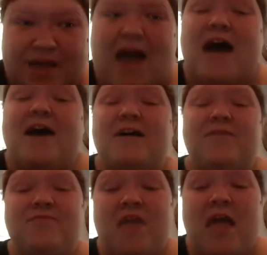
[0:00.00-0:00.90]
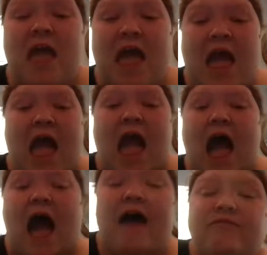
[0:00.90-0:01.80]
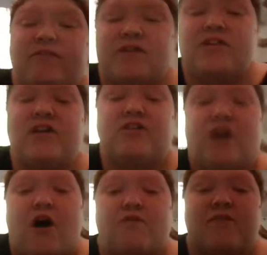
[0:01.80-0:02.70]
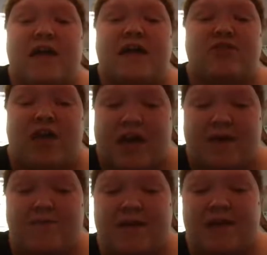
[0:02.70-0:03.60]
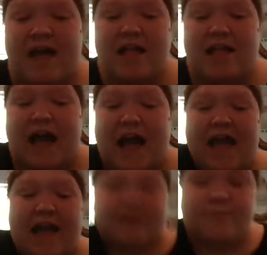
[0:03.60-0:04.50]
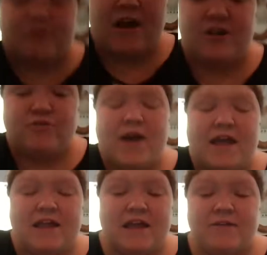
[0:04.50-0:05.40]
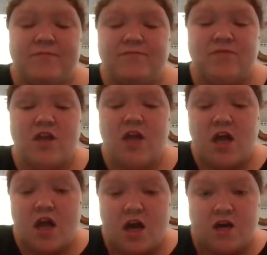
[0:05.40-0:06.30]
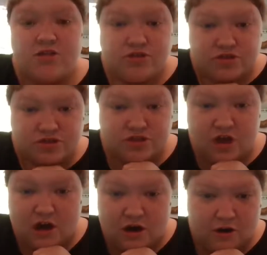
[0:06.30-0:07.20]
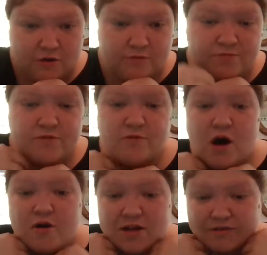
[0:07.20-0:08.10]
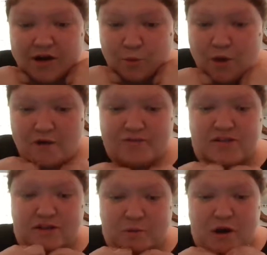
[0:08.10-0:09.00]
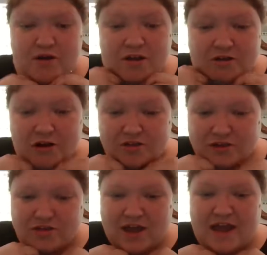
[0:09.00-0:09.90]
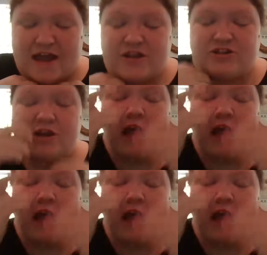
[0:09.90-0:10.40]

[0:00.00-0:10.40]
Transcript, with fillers: I really don't think it's hit me yet that I am graduating. So walking, well, walk, really walking across that stage.